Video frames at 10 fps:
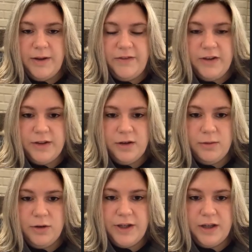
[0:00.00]
feel like they're
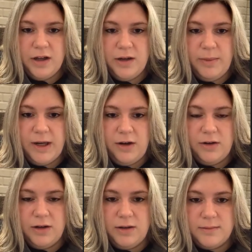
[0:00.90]
really good
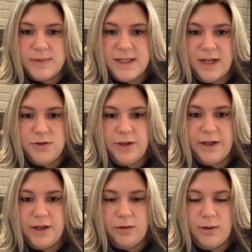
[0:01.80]
about scheduling
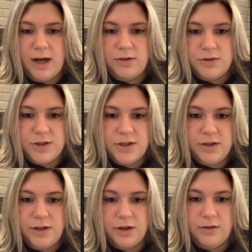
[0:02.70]
it around
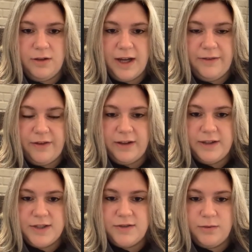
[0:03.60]
your life, at
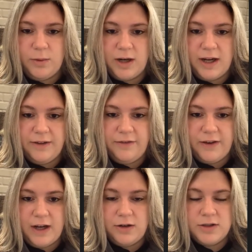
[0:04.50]
least what I've
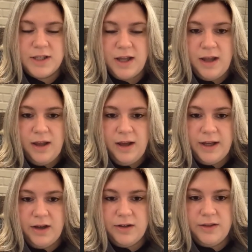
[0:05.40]
found.
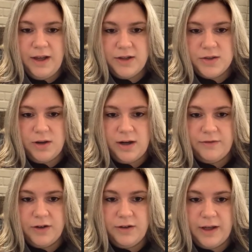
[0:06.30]
They also
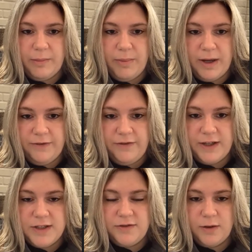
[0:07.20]
offer like
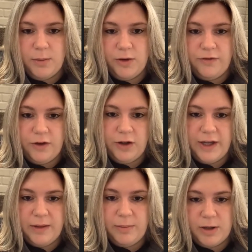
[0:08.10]
benefits for both full
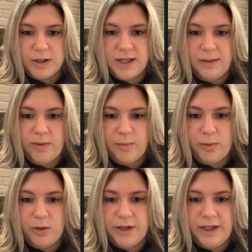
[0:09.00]
and part-time
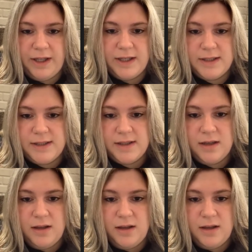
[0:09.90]
employees.